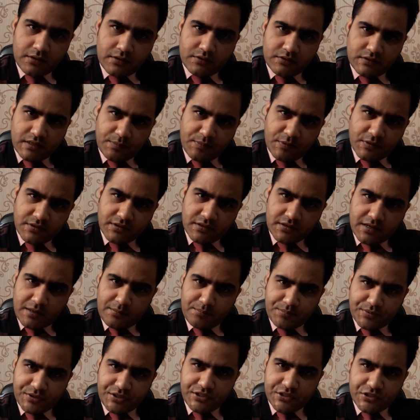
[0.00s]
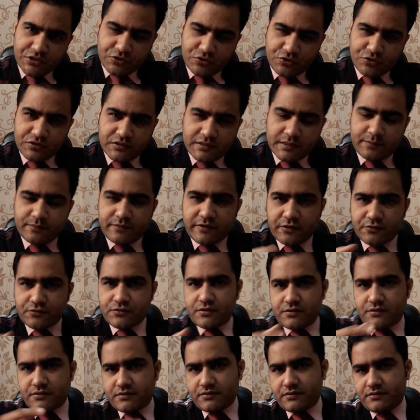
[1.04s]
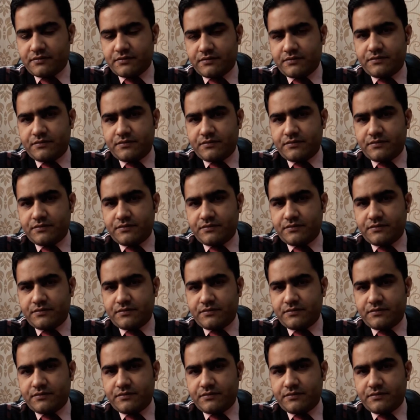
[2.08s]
Suppose a company is issuing some vouchers